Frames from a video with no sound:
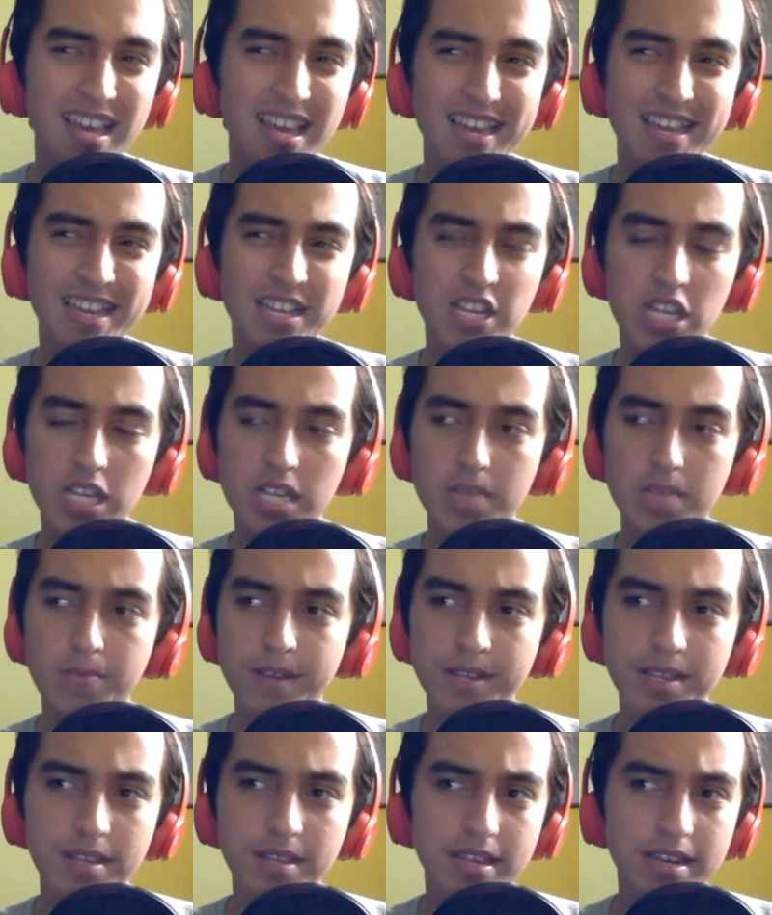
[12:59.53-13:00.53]
He just
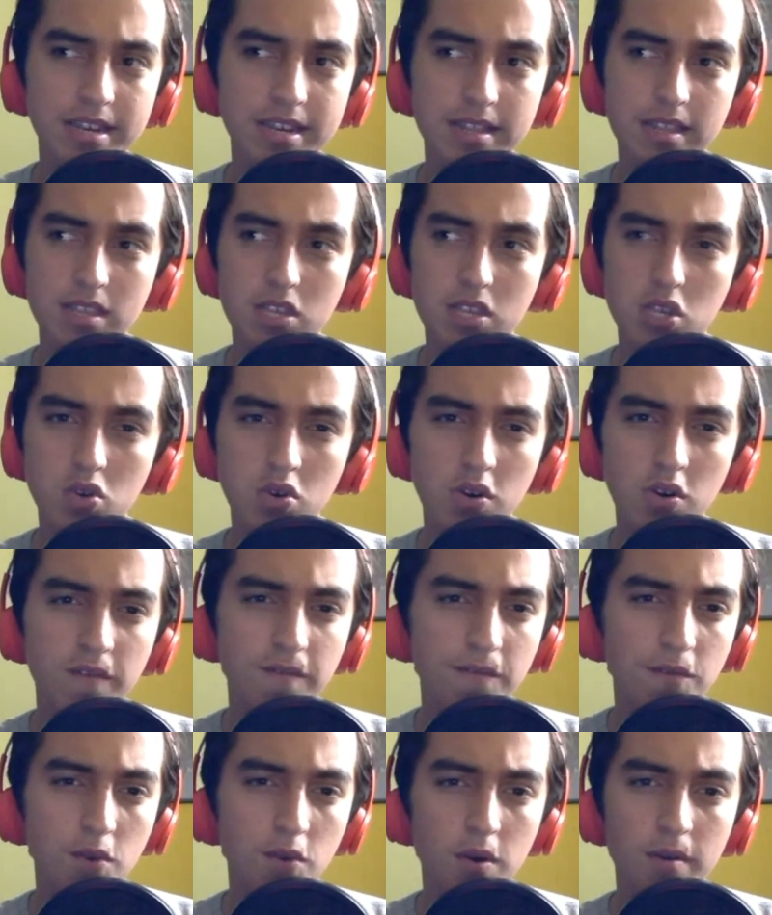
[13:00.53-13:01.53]
recently did the score
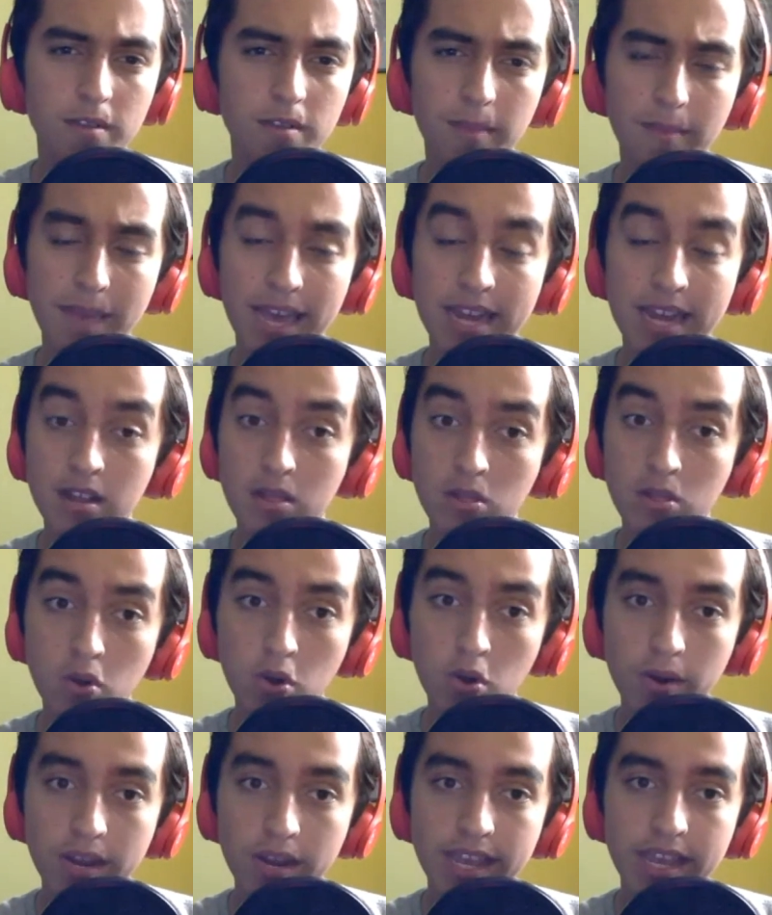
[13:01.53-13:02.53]
for The
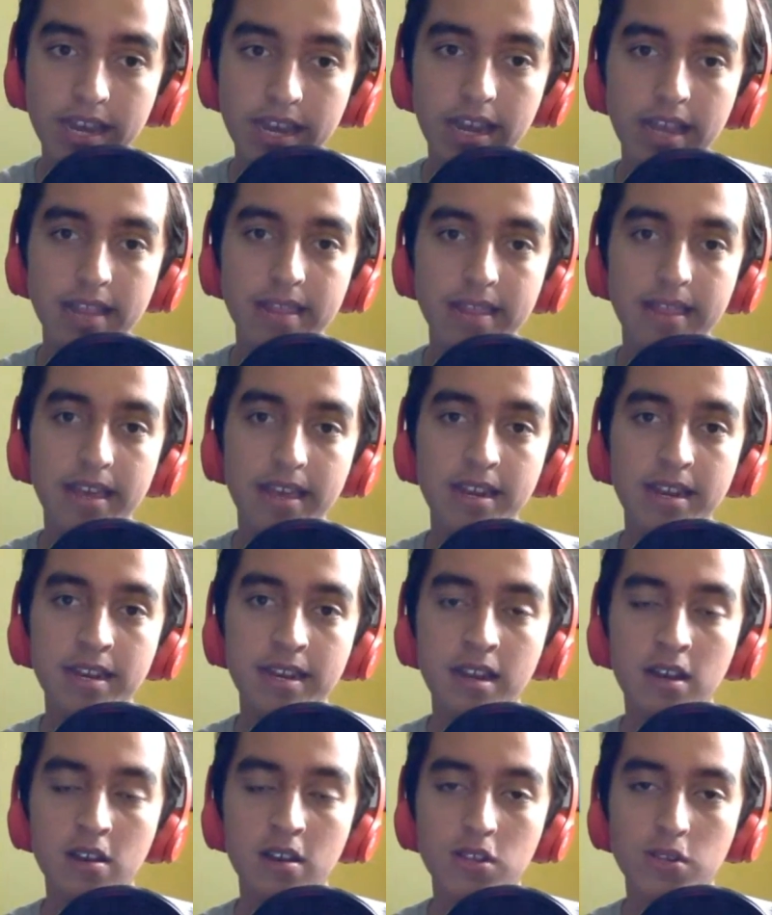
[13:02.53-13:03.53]
Mandalorian, and then he
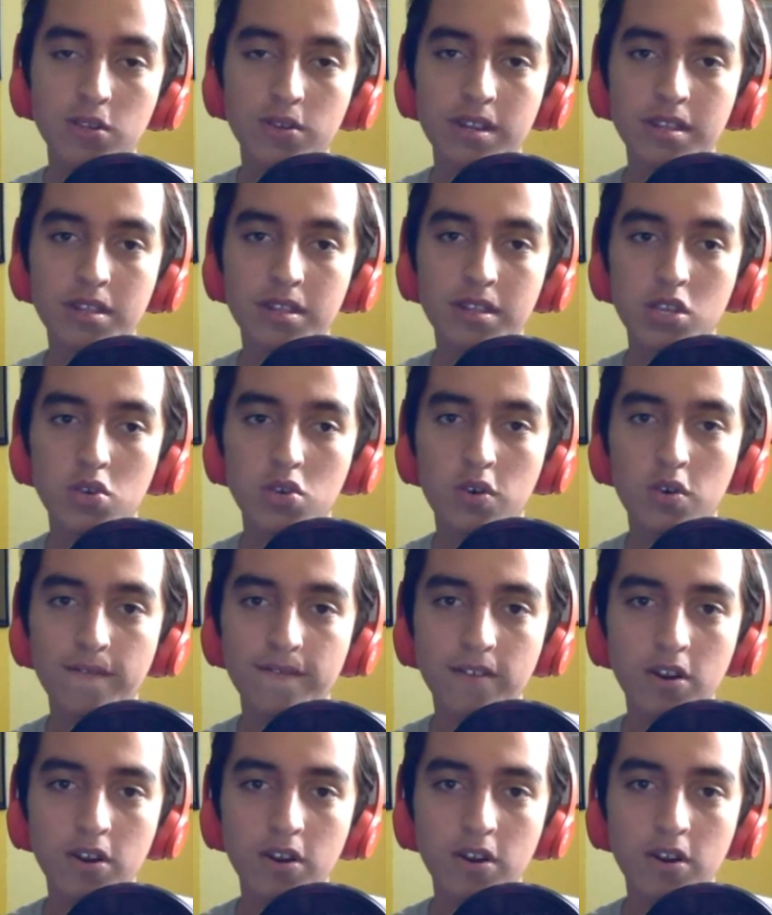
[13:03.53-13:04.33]
also did the score for